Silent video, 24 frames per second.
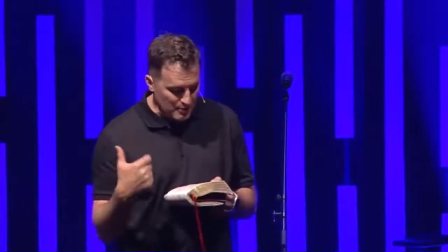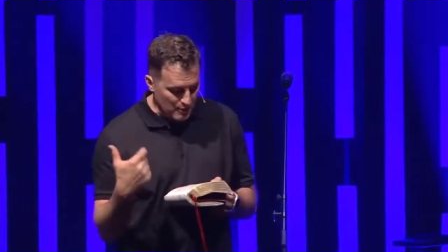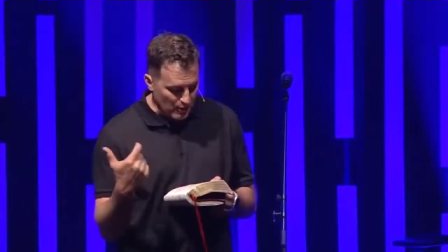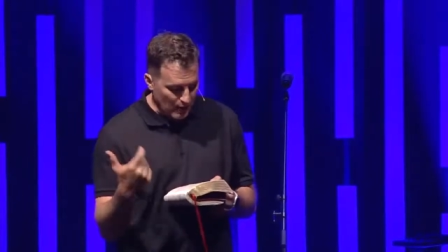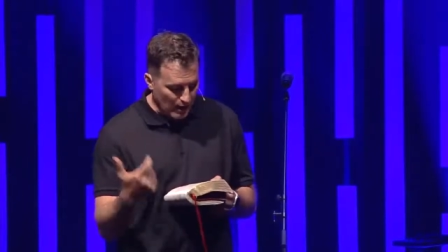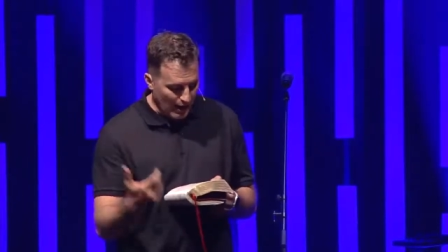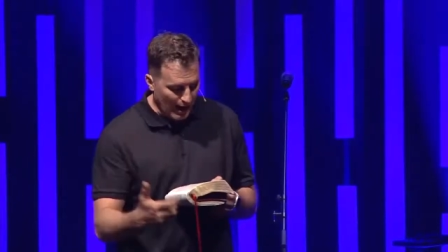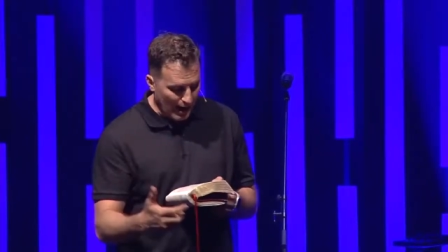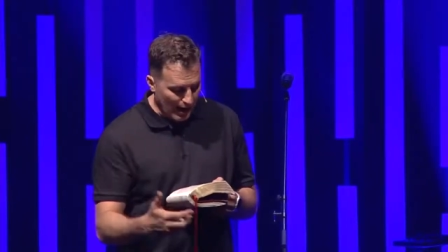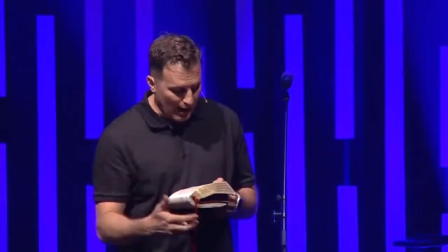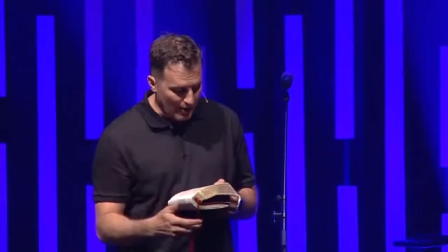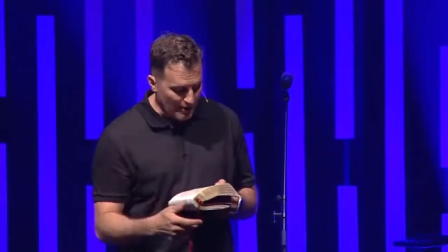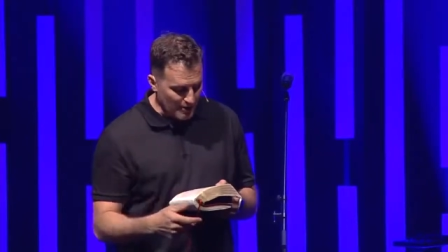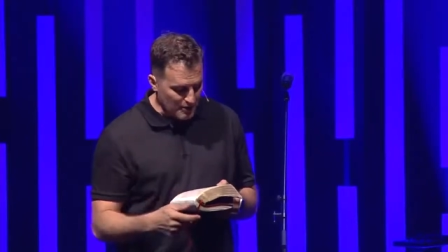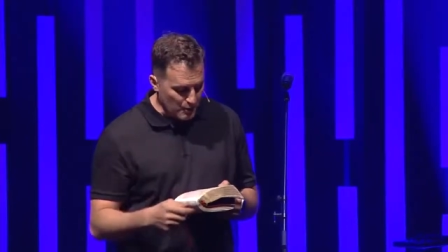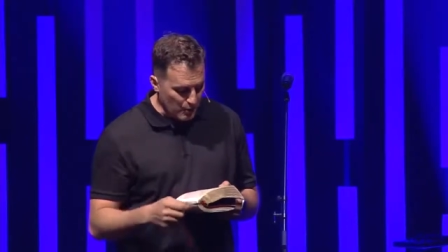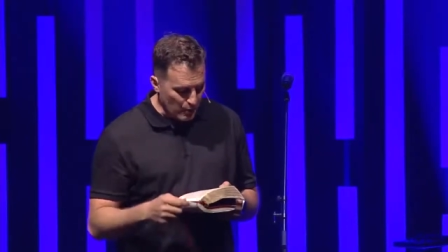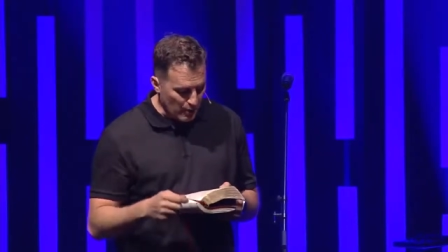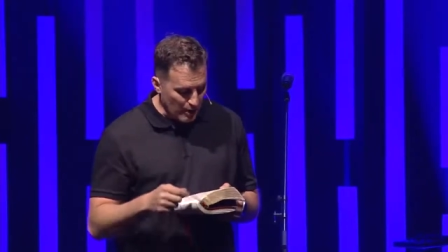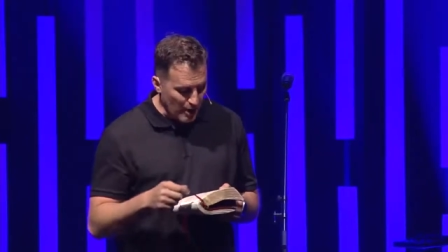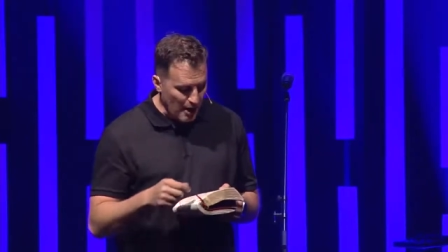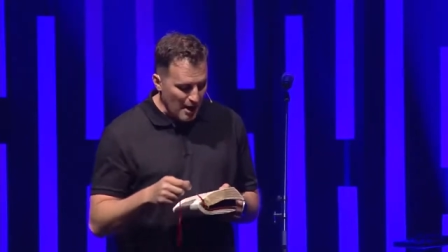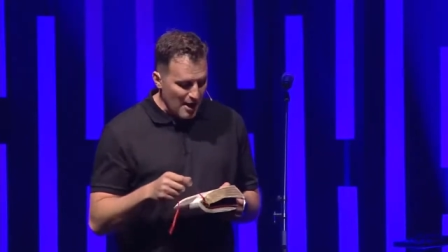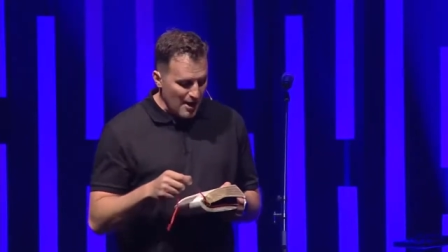to cry out is the
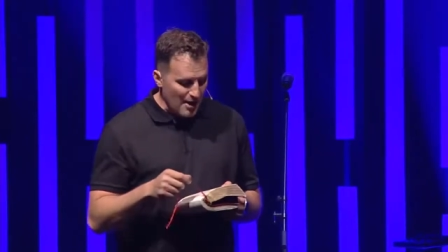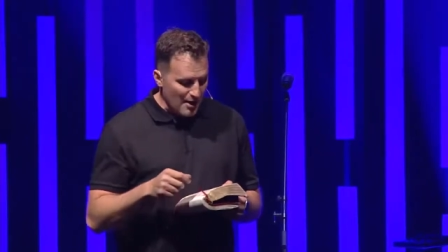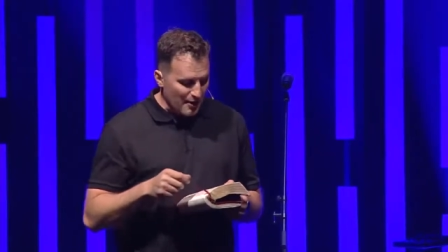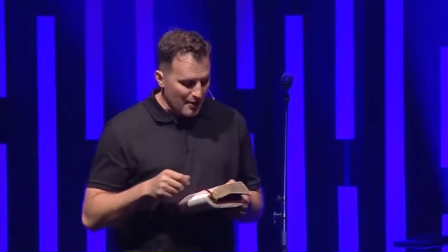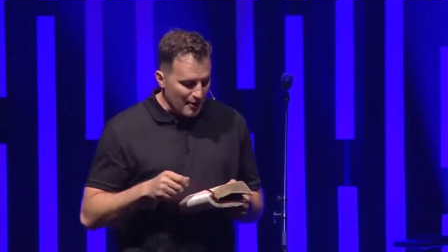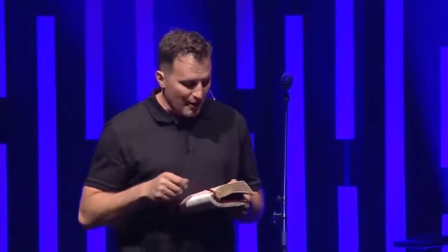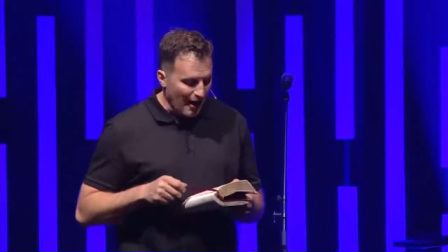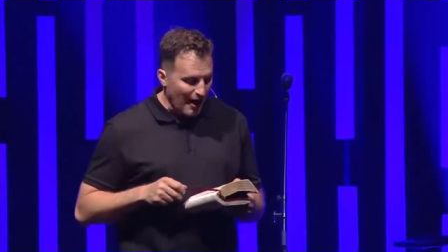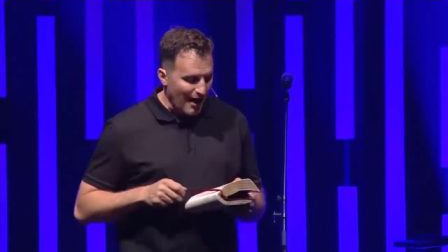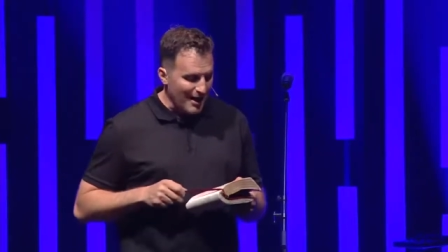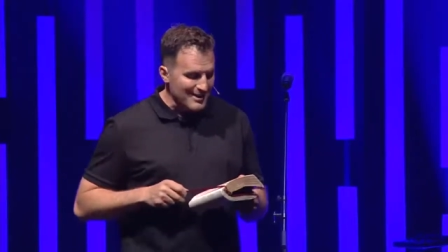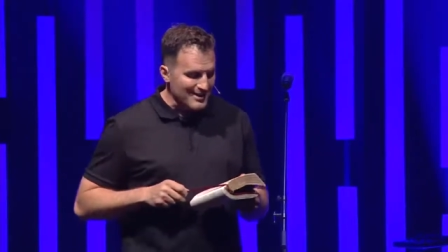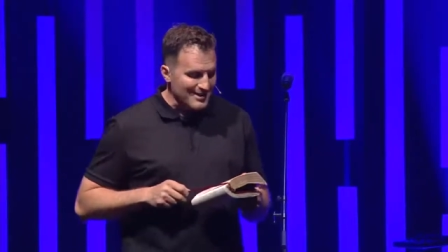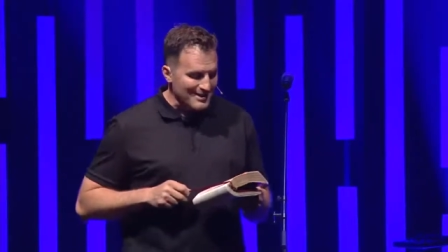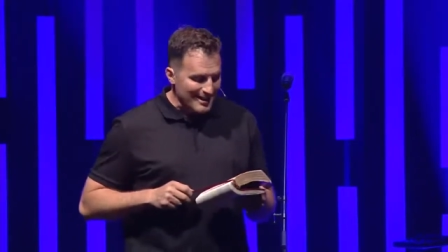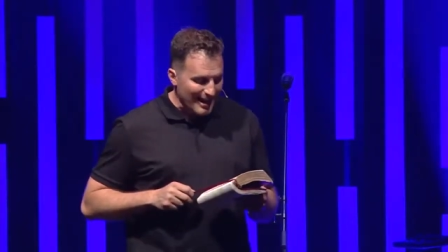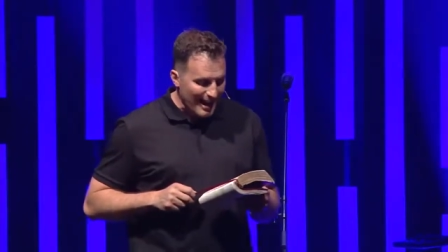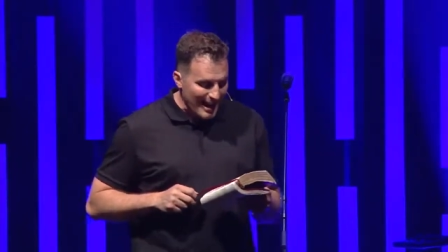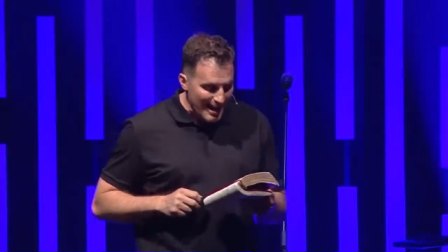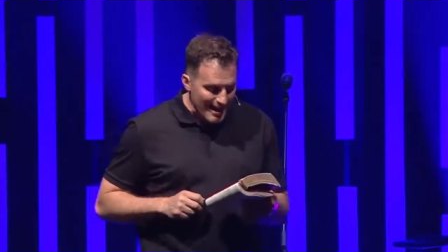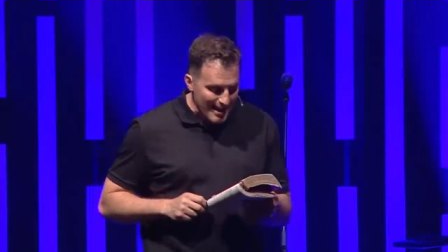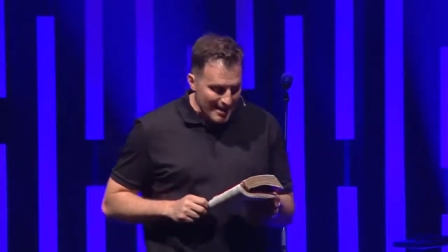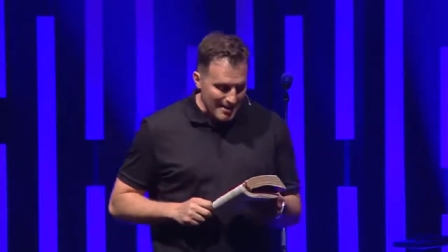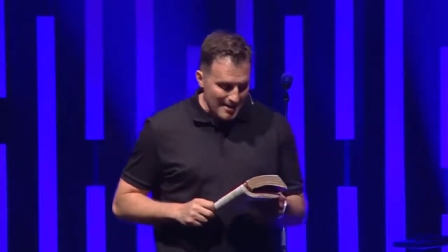word
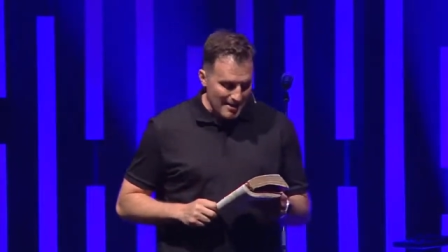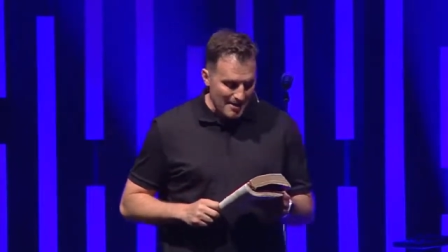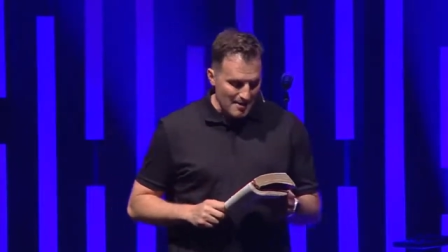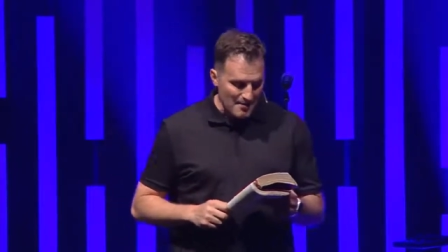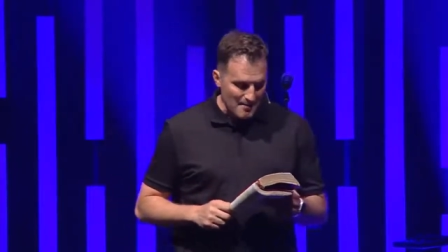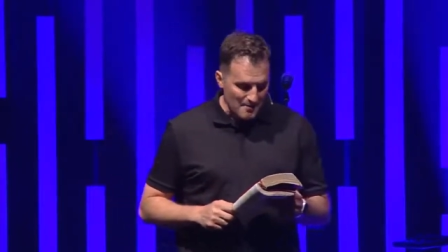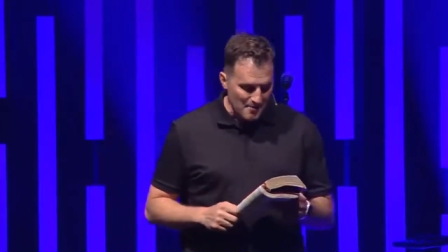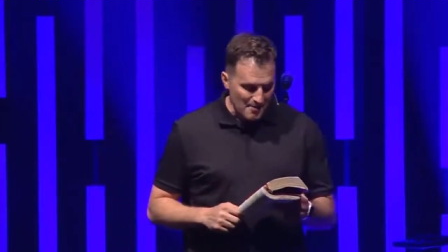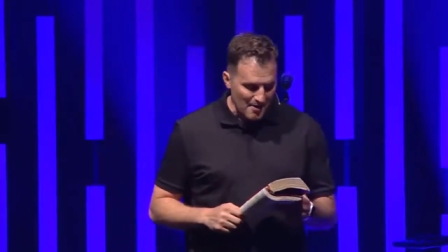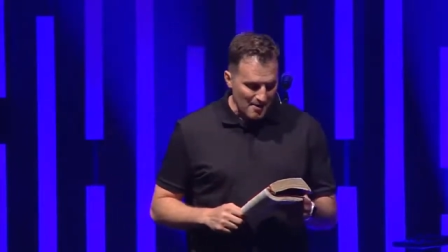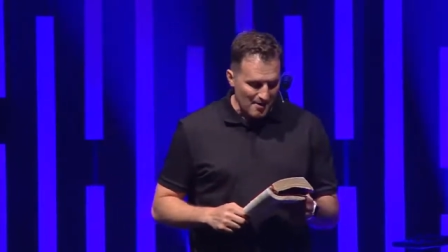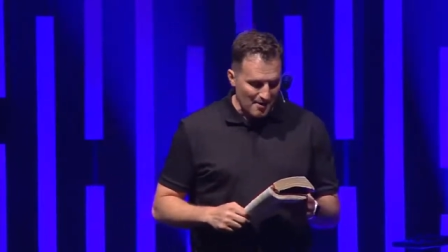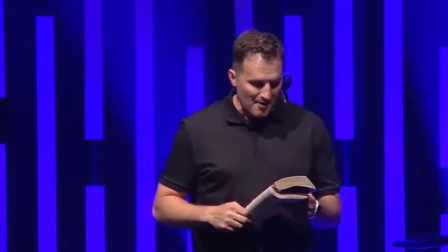"cryzane,"